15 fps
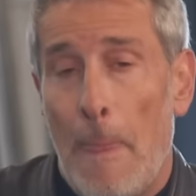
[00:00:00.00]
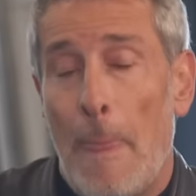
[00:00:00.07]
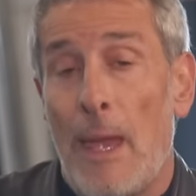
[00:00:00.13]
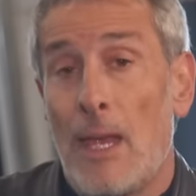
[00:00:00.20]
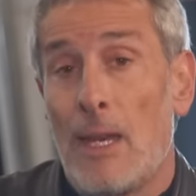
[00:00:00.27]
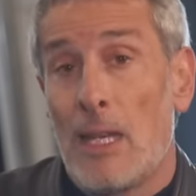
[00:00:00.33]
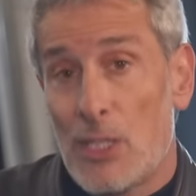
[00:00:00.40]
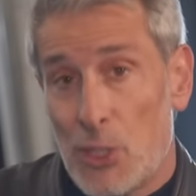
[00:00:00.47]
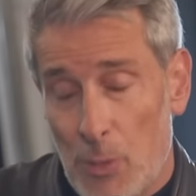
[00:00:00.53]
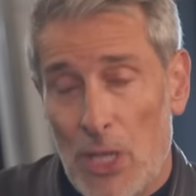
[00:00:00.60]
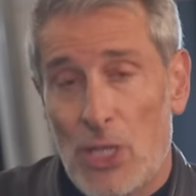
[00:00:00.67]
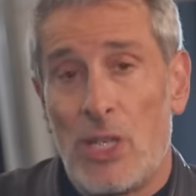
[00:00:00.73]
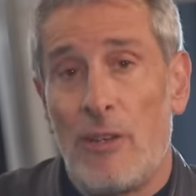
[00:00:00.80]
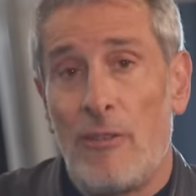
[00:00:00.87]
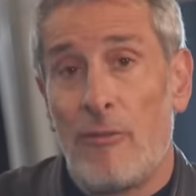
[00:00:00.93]
and
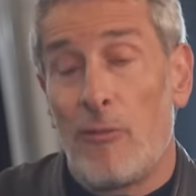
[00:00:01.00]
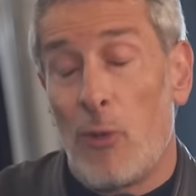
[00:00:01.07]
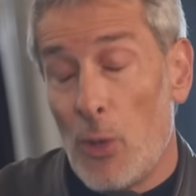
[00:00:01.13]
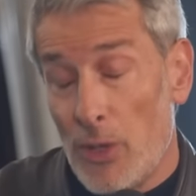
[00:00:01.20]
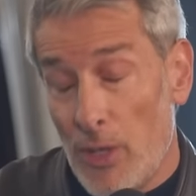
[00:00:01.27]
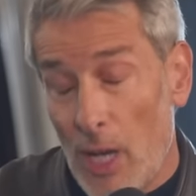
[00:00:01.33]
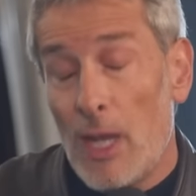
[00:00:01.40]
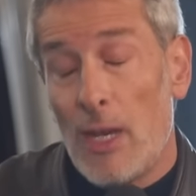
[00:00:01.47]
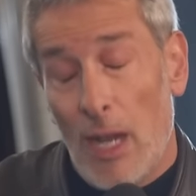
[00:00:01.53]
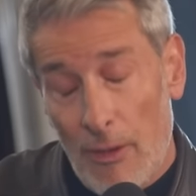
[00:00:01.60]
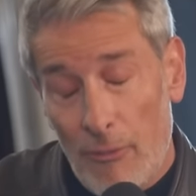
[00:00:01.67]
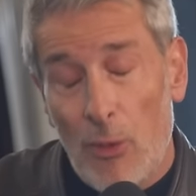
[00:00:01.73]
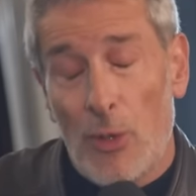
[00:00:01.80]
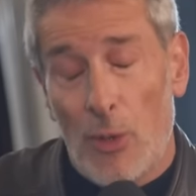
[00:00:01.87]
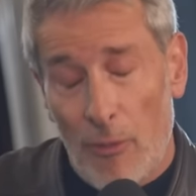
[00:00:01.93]
especially for
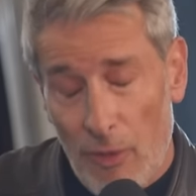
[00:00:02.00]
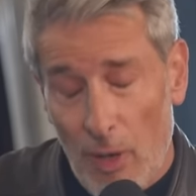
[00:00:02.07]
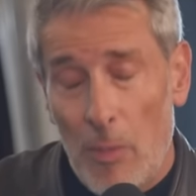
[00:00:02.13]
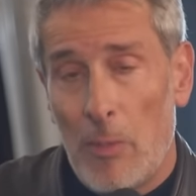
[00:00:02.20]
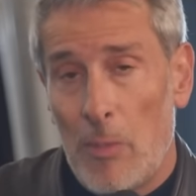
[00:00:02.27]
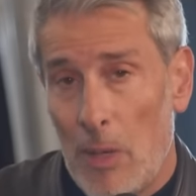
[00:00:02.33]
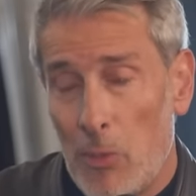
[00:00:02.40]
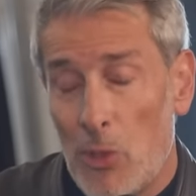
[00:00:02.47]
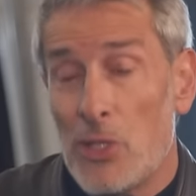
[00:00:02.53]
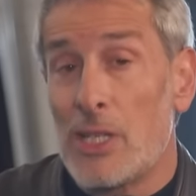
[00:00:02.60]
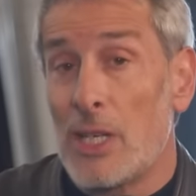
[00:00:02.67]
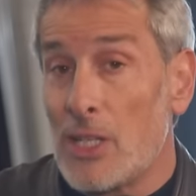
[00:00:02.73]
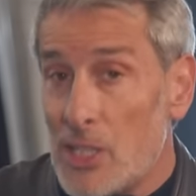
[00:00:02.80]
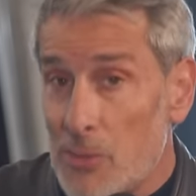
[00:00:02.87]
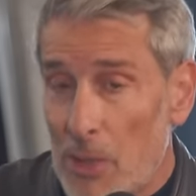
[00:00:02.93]
their family members
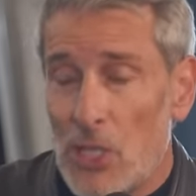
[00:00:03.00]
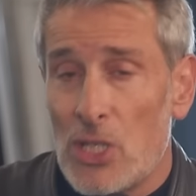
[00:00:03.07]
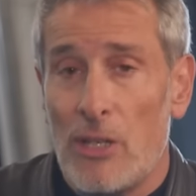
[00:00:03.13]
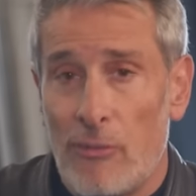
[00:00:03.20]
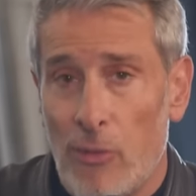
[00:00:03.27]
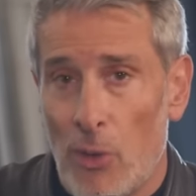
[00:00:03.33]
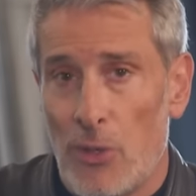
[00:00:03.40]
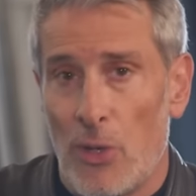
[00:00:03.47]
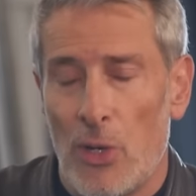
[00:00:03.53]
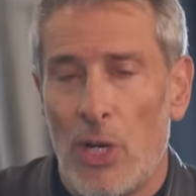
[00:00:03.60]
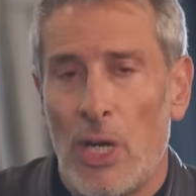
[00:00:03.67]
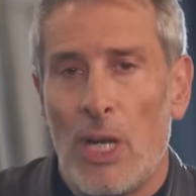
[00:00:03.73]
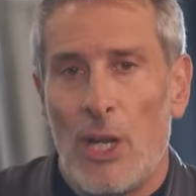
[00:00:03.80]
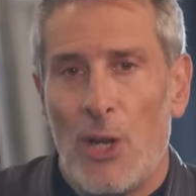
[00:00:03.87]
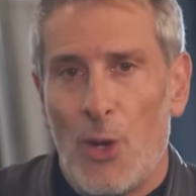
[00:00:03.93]
and especially for their
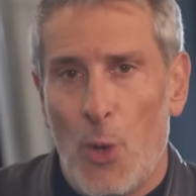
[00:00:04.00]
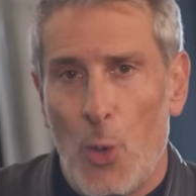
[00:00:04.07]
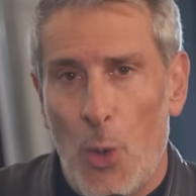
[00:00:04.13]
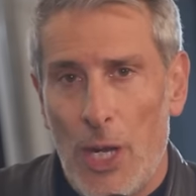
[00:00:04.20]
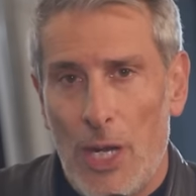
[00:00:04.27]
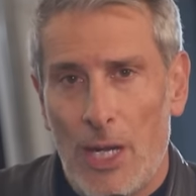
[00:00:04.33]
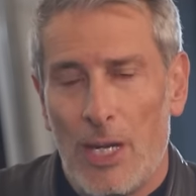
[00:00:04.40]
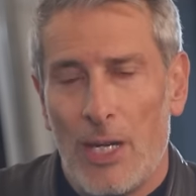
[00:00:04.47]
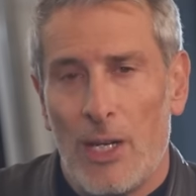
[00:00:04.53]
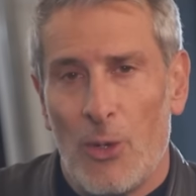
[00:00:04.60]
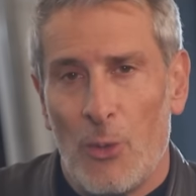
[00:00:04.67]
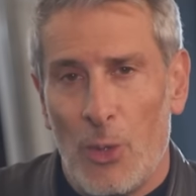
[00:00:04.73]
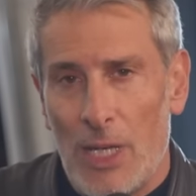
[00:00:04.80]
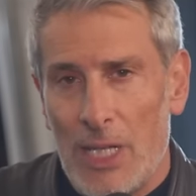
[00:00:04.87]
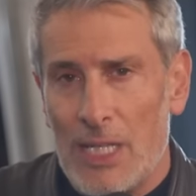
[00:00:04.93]
quick
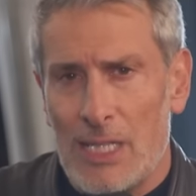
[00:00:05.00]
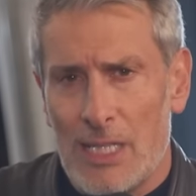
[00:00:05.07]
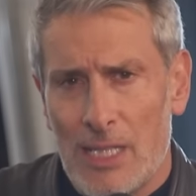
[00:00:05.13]
release.